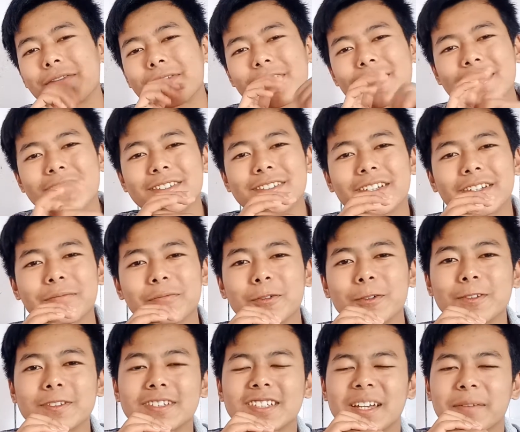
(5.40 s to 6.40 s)
friends,
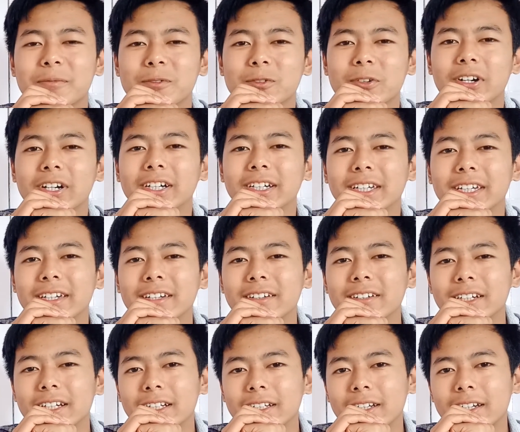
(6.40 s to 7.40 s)
Anmol Samsuhang
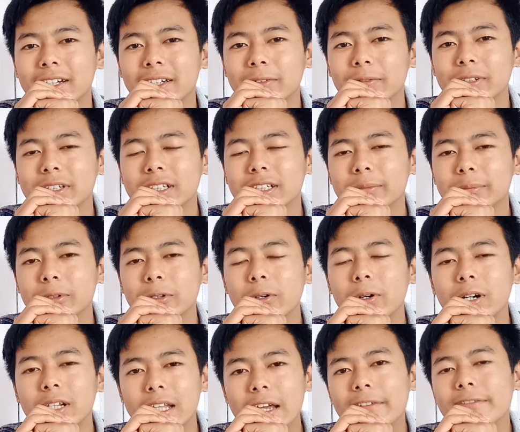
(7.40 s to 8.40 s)
here, and I welcome you
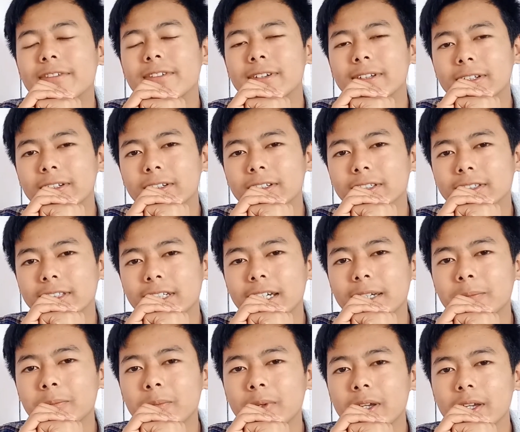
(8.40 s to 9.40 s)
all after a long
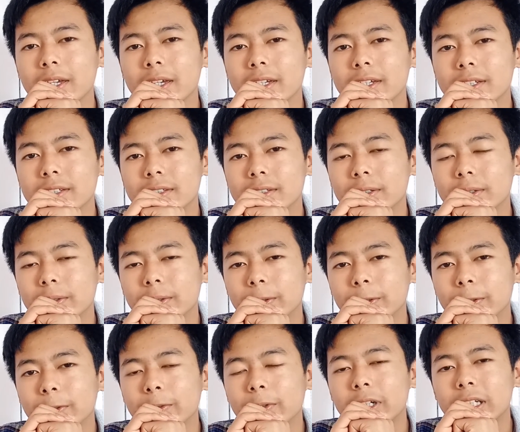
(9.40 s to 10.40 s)
time.
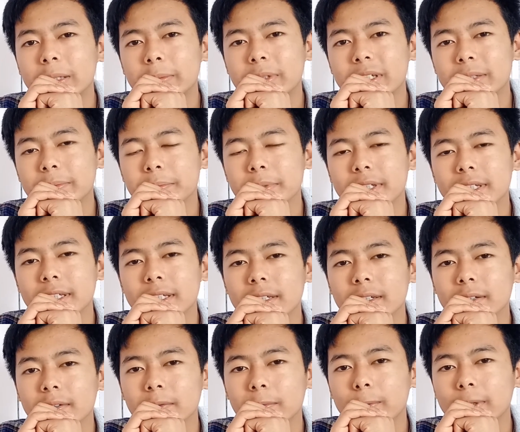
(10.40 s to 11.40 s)
So you all must
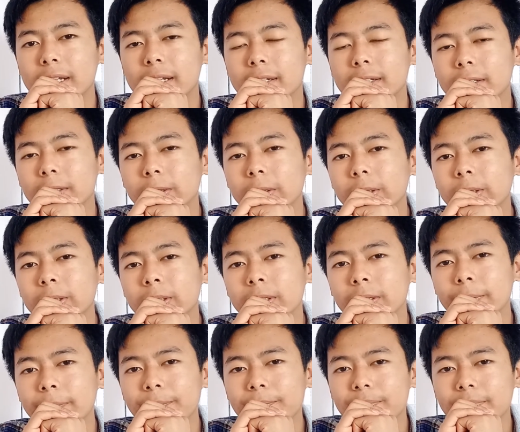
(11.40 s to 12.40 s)
be well and good.
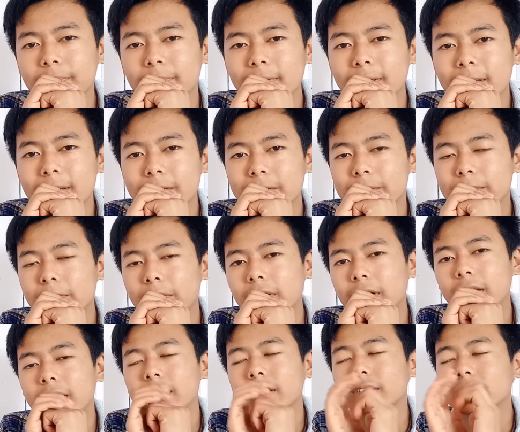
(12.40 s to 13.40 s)

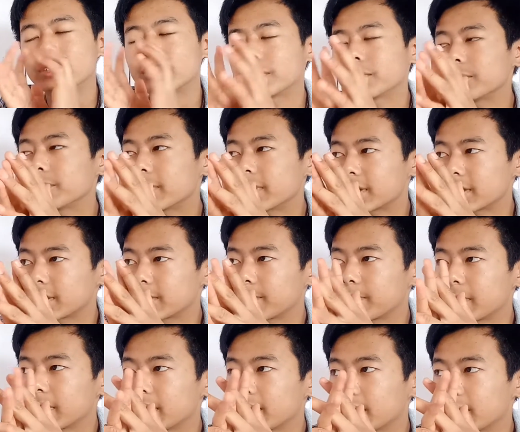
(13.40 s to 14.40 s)
And you must
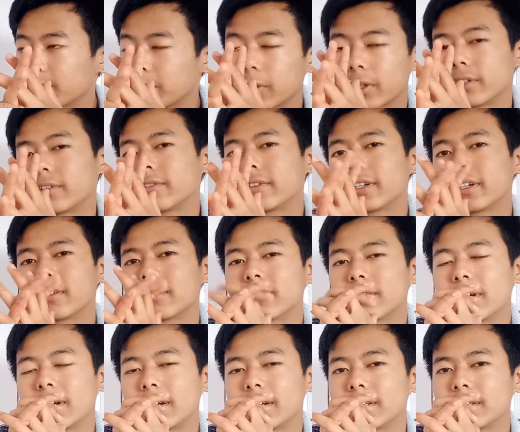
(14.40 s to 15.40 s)
be wondering
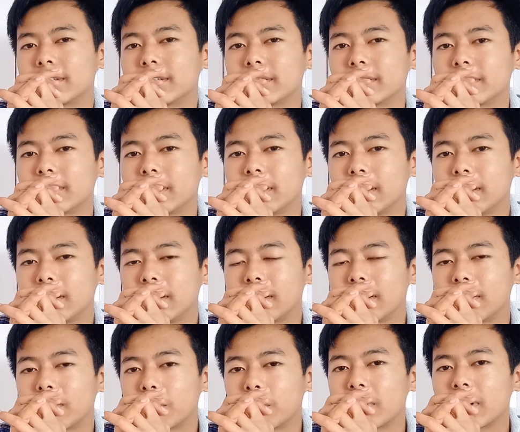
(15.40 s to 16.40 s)
that
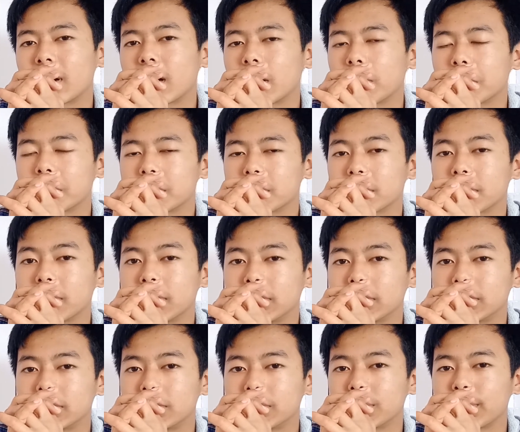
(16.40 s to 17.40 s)
where I was
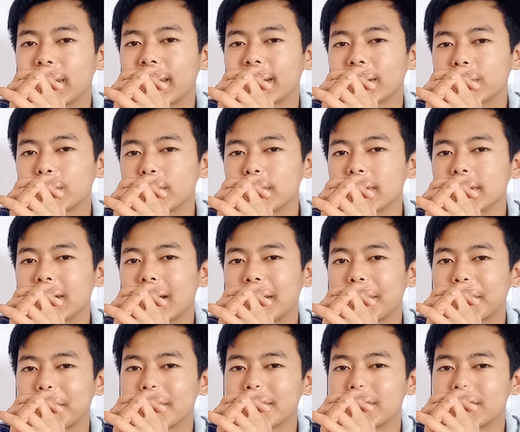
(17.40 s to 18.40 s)
gone. So actually
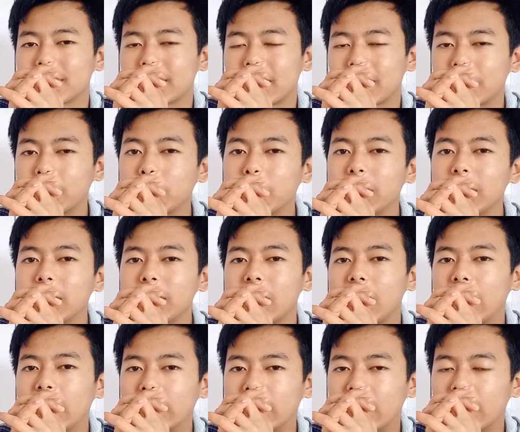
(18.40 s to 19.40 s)
I was unwell
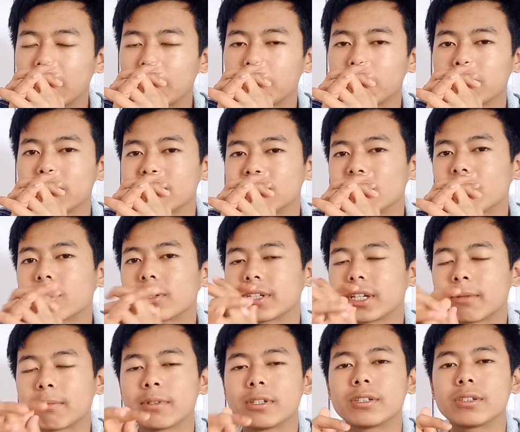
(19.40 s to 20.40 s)
and I was not
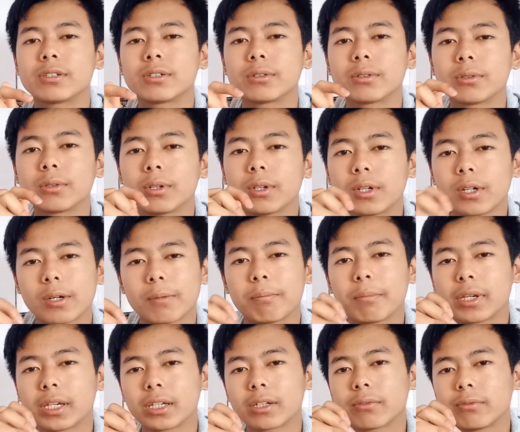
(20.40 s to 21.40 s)
able to
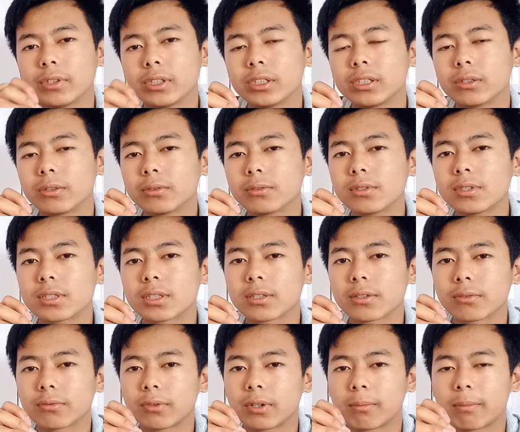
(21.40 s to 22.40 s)
make videos
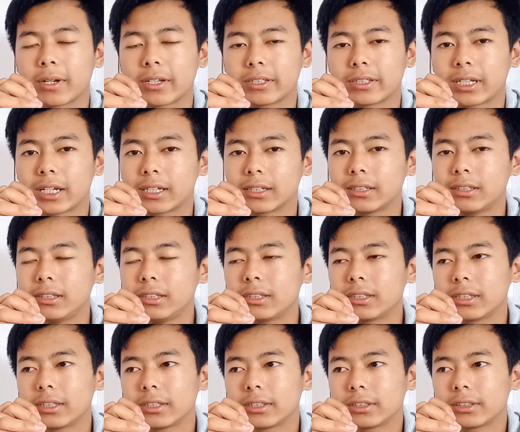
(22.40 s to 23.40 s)
for my channel.
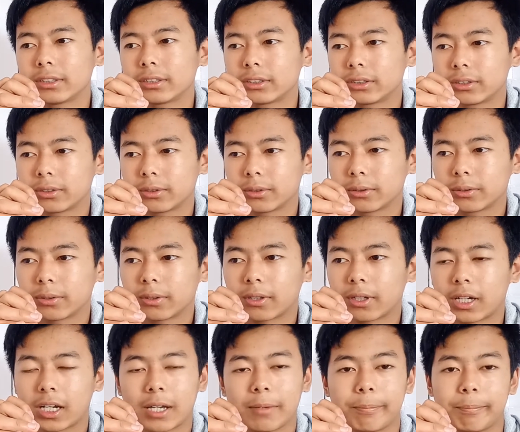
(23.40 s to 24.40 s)
So
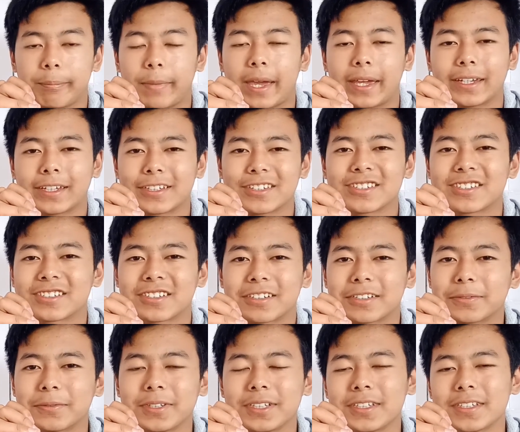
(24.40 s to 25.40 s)
I'm back in
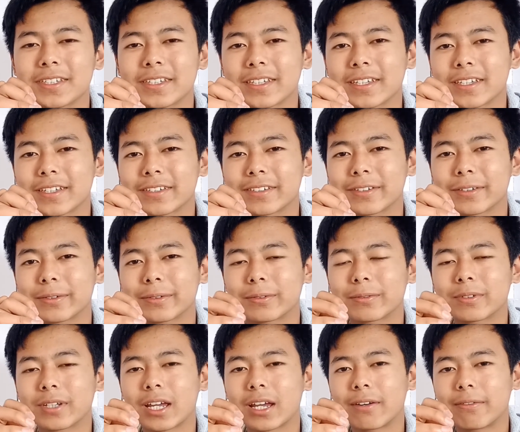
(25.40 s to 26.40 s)
service. So
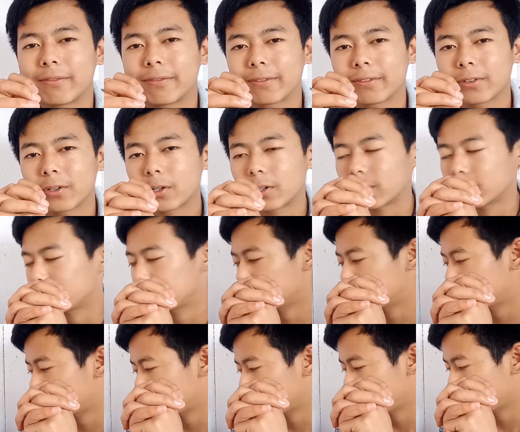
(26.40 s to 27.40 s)
today I've
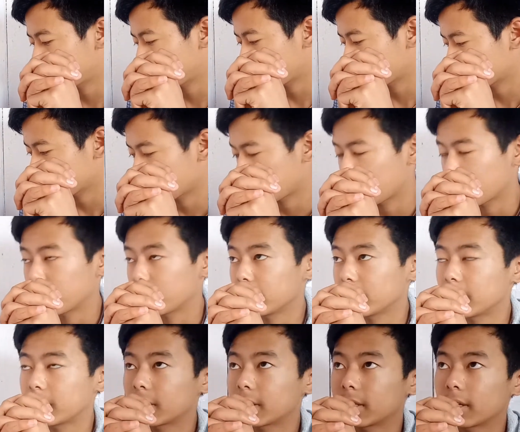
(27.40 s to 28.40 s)
got
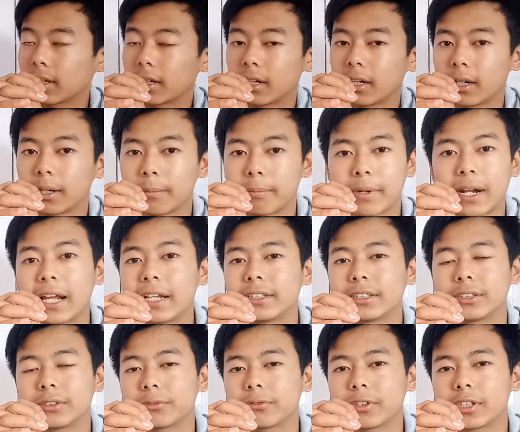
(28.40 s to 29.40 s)
with a
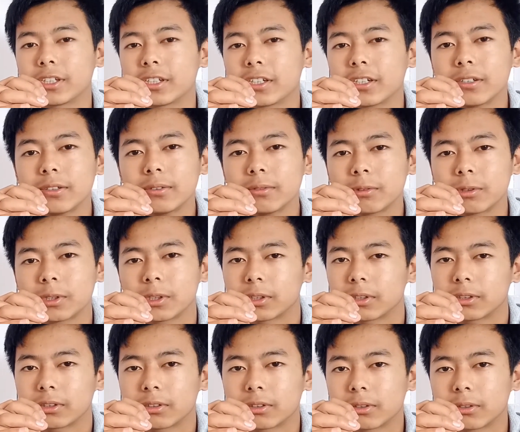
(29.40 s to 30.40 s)
brand new video.
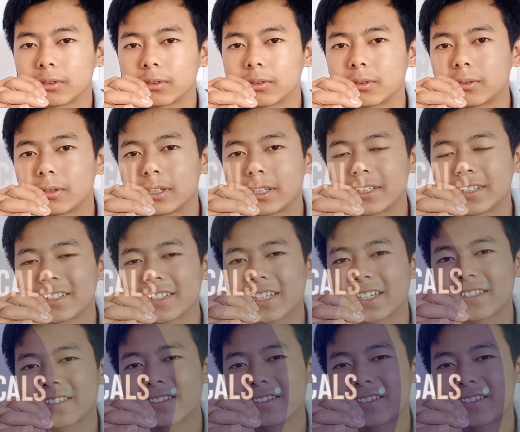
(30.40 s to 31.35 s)
So let's get